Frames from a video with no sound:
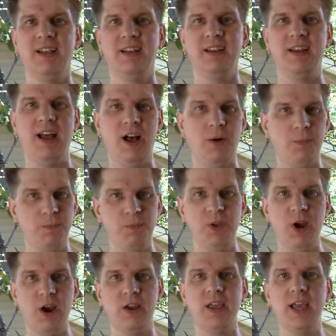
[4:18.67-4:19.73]
Now,
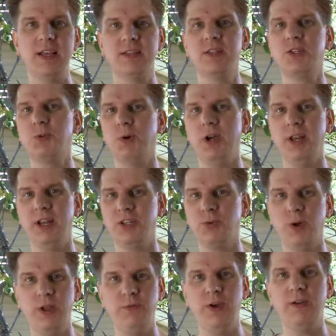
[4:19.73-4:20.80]
there are cases when a
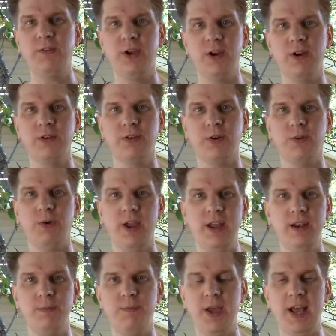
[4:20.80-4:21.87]
25-character
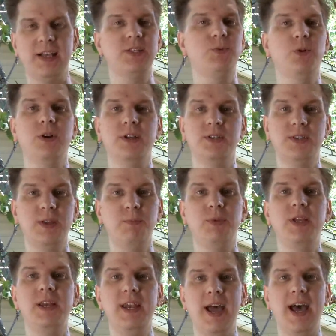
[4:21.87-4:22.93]
random password is
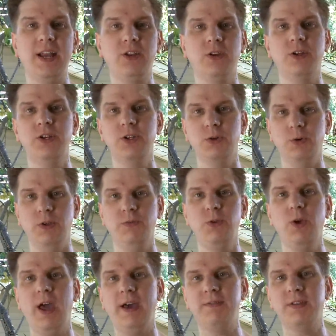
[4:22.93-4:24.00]
simply not going to do. If
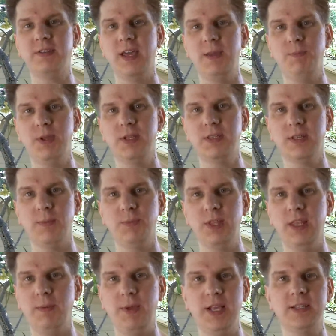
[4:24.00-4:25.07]
you have to type in
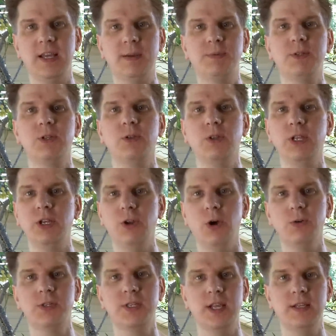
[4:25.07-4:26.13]
something that makes absolutely
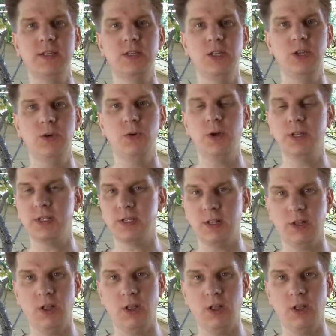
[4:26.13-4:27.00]
no sense to you, it's